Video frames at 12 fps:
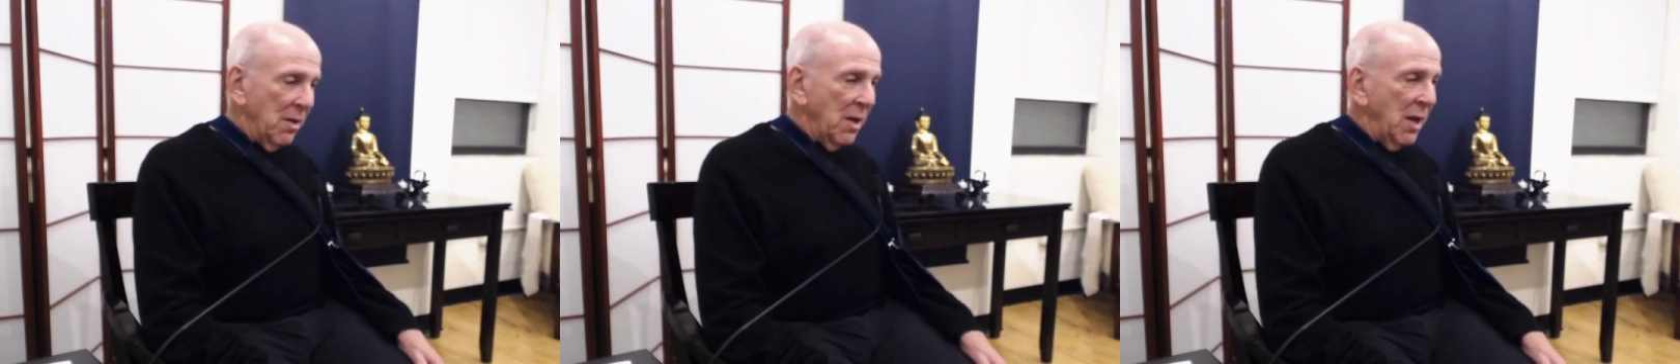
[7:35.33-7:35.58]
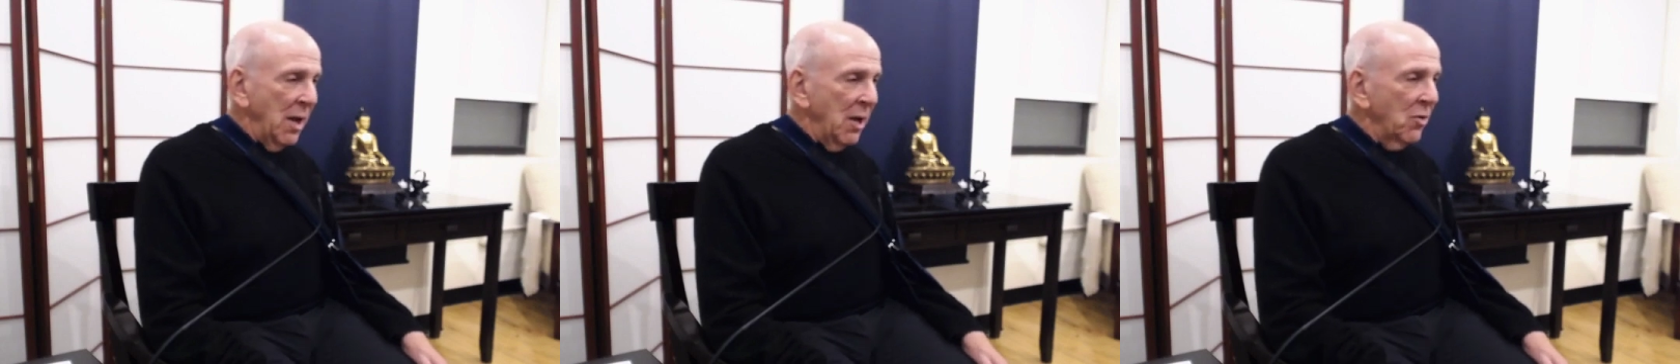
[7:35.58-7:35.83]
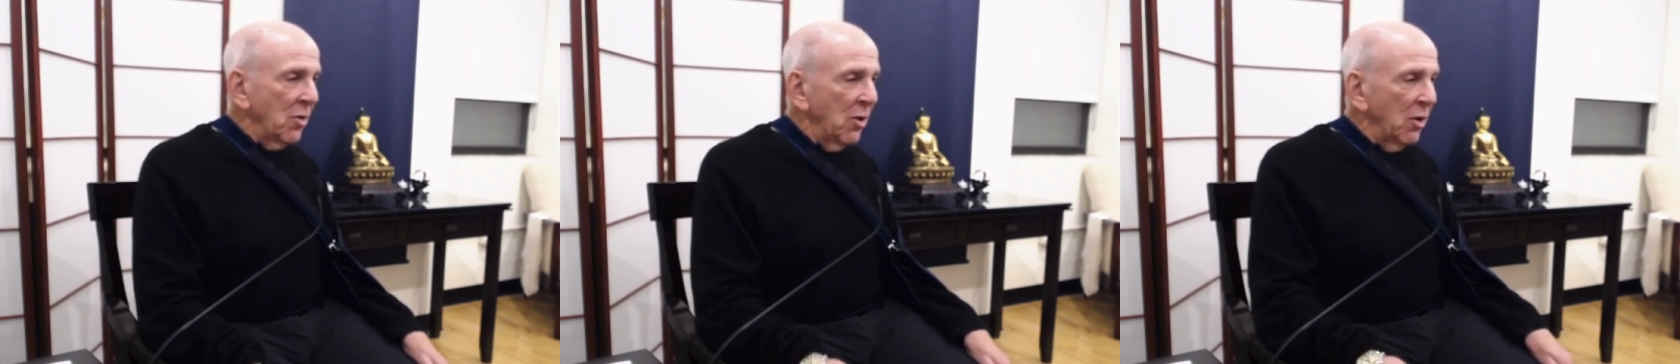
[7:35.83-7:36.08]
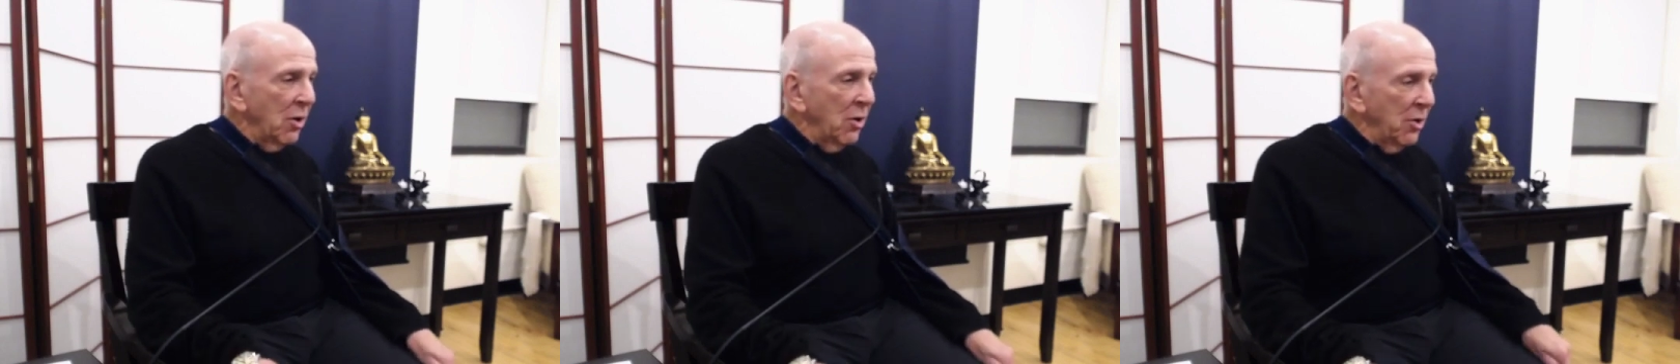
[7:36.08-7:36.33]
And
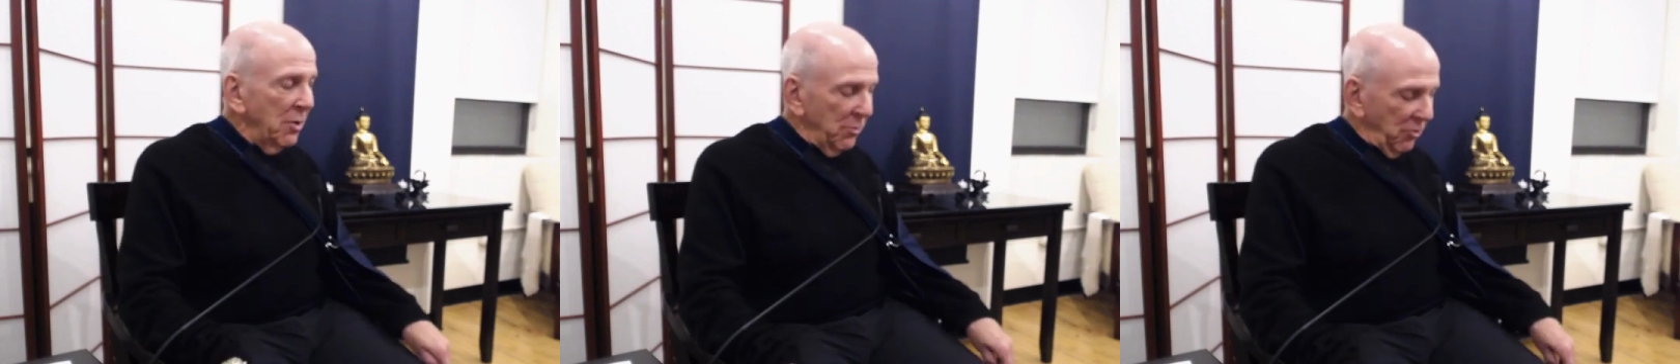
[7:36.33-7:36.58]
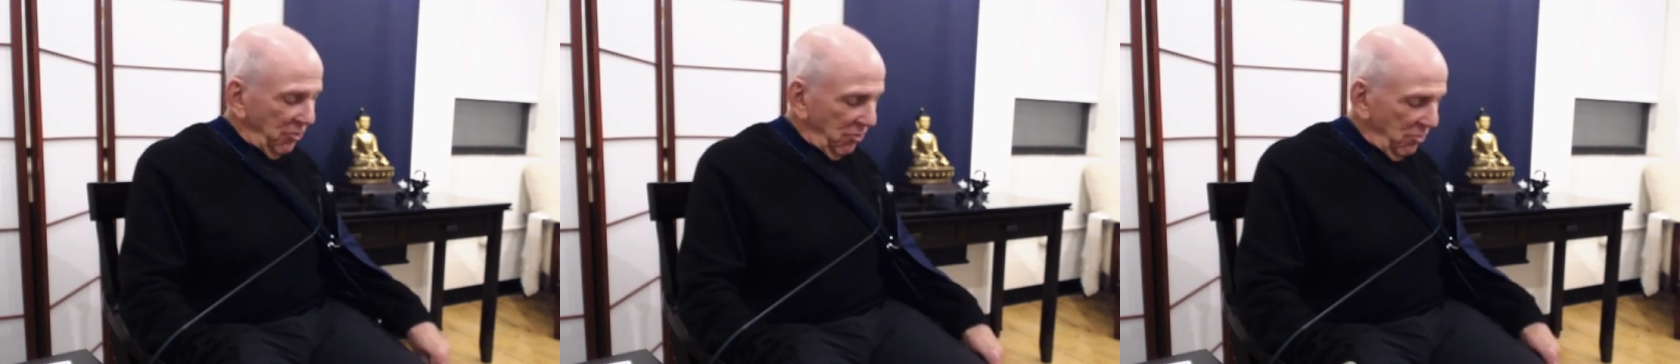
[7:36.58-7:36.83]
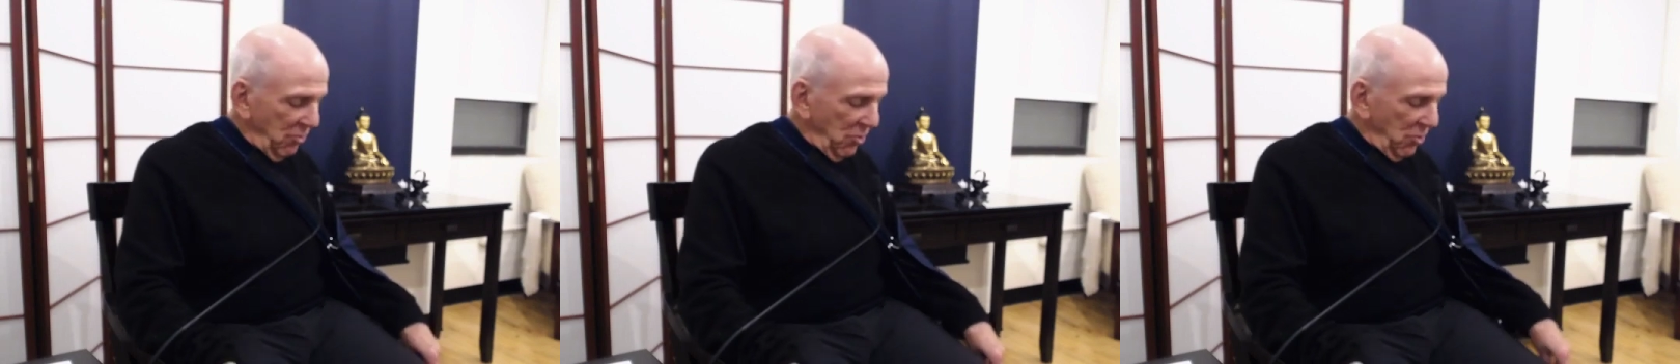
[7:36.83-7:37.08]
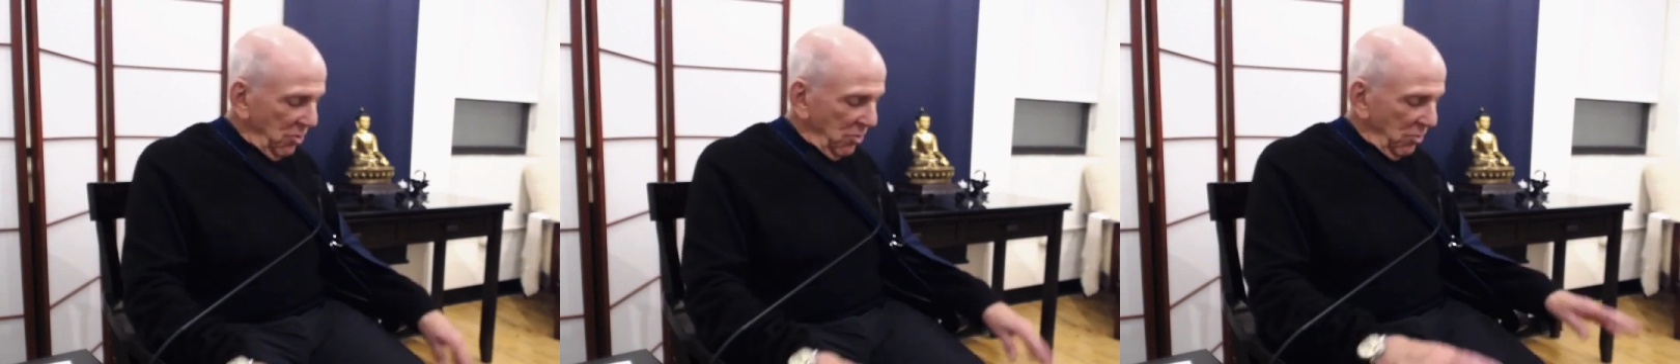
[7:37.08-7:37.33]
our arms,
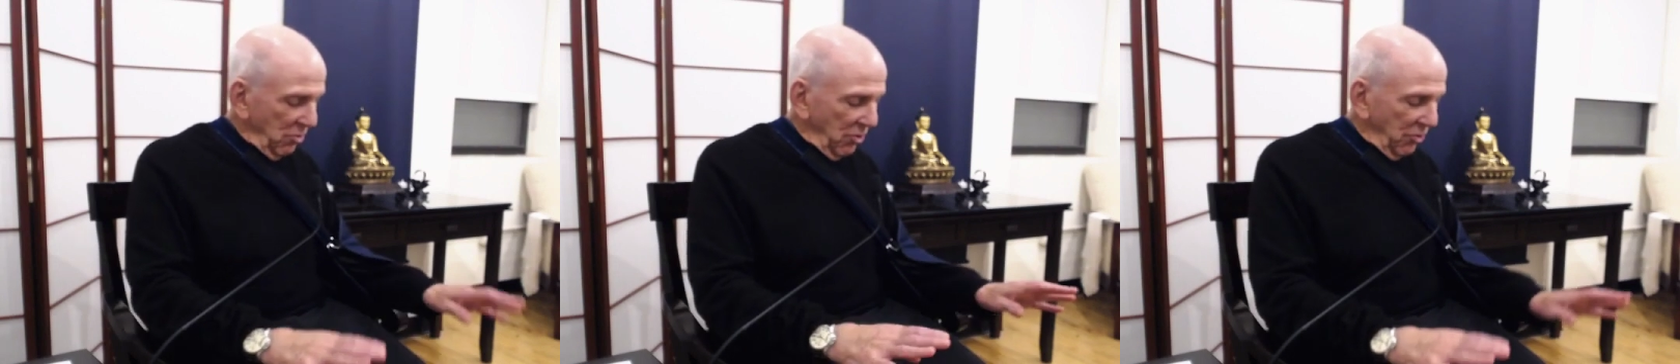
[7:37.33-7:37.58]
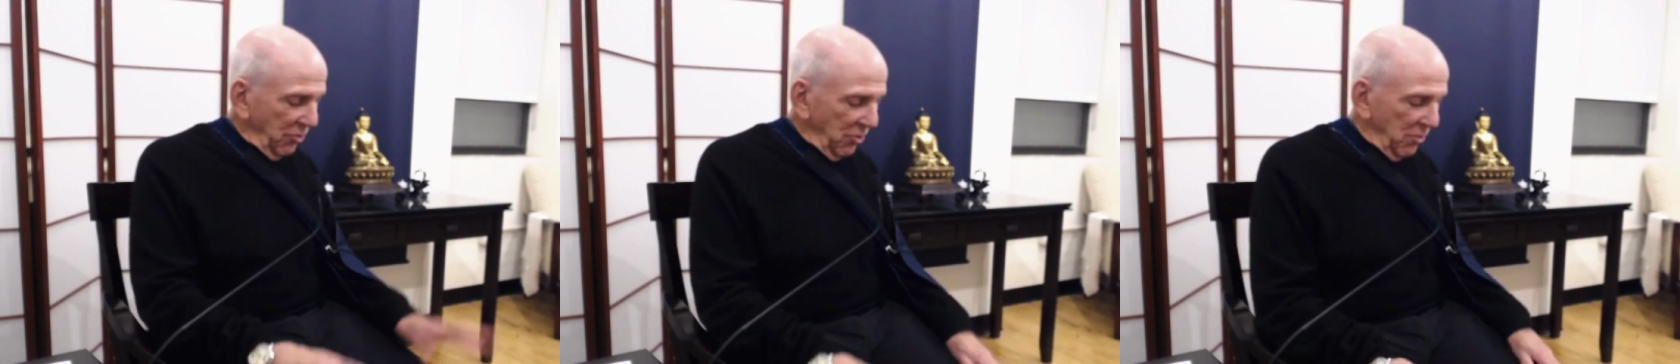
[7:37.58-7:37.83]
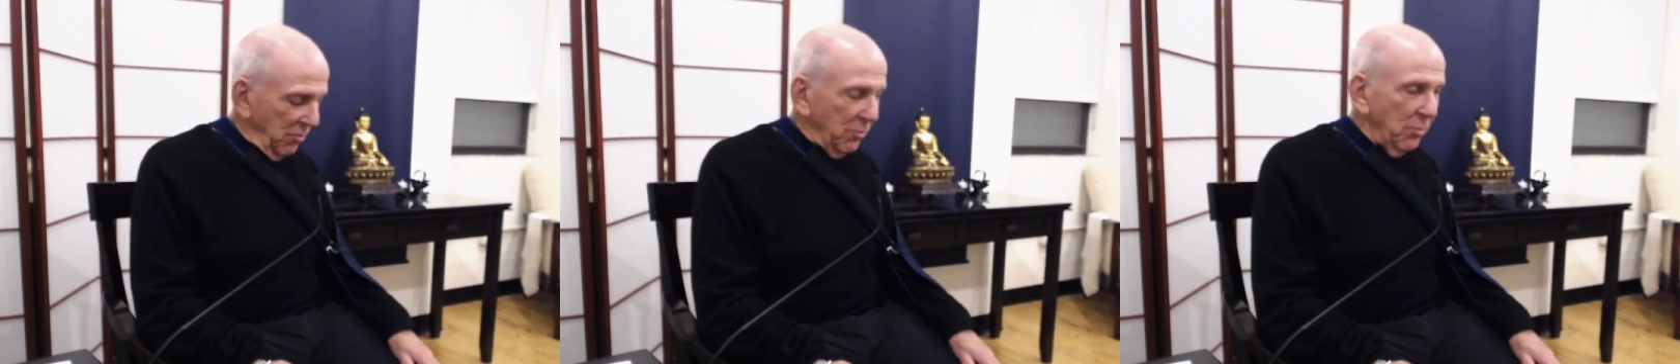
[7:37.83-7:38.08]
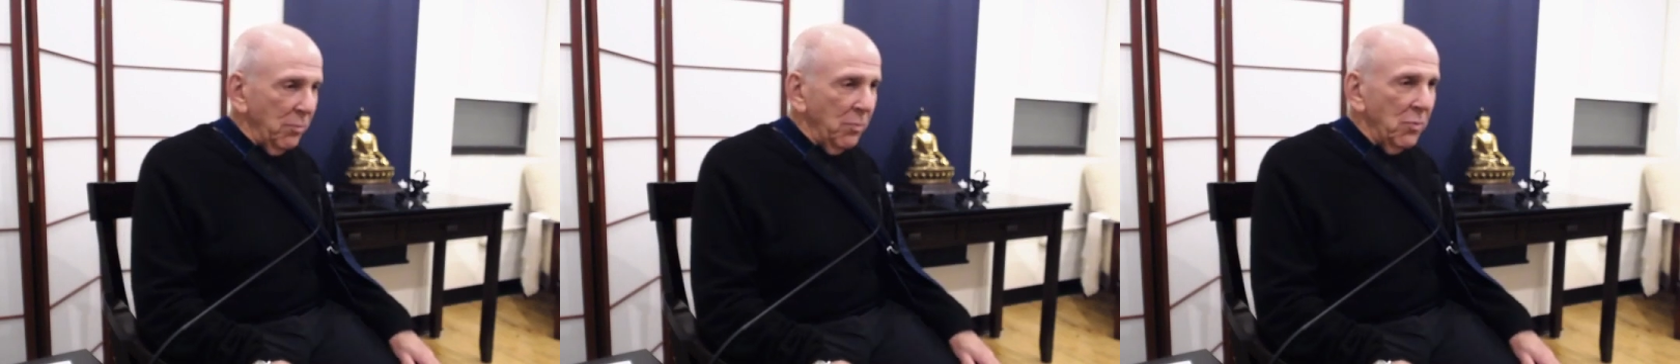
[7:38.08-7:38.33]
we just
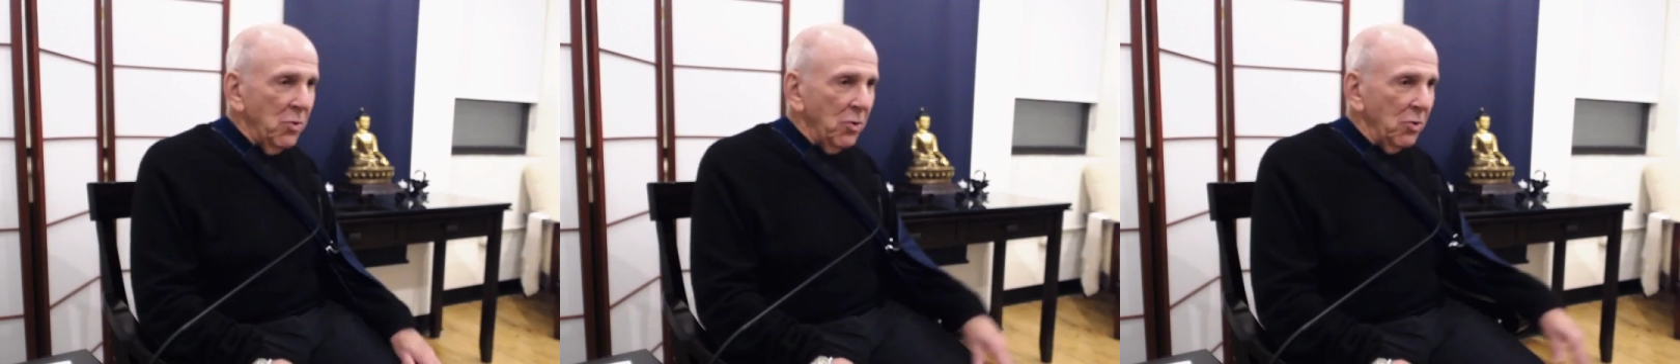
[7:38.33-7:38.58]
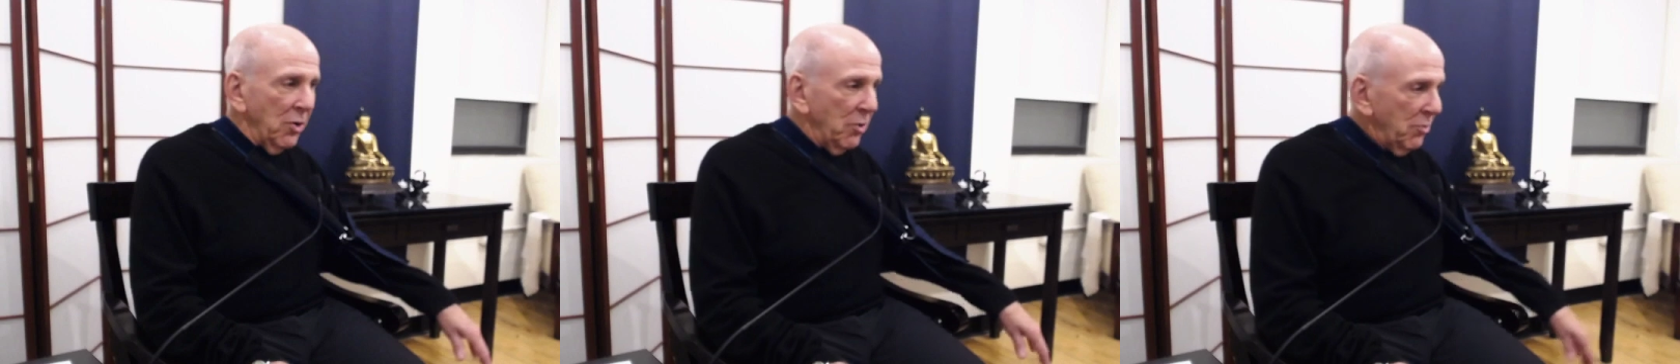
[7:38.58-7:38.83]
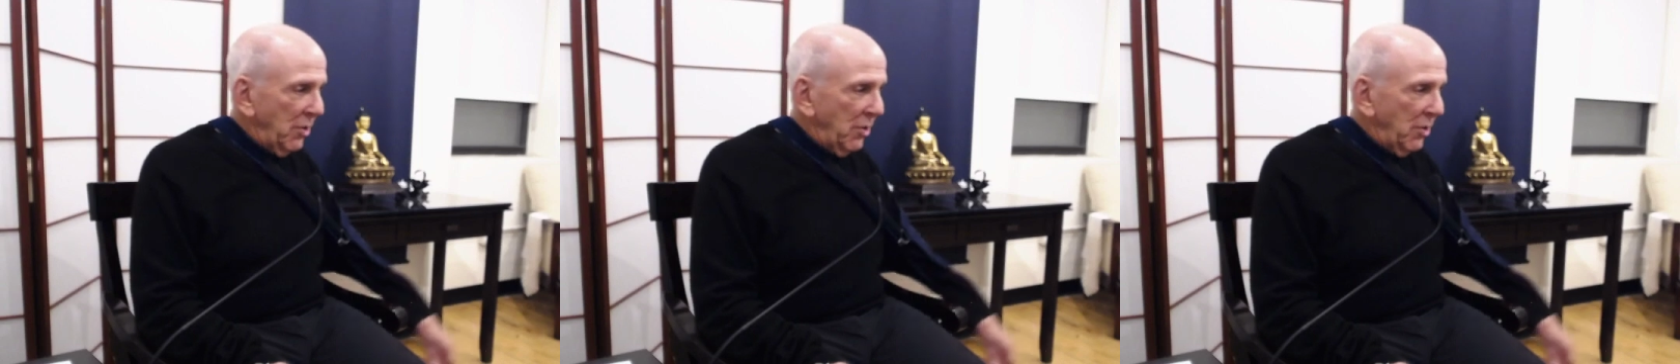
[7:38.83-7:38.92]
you can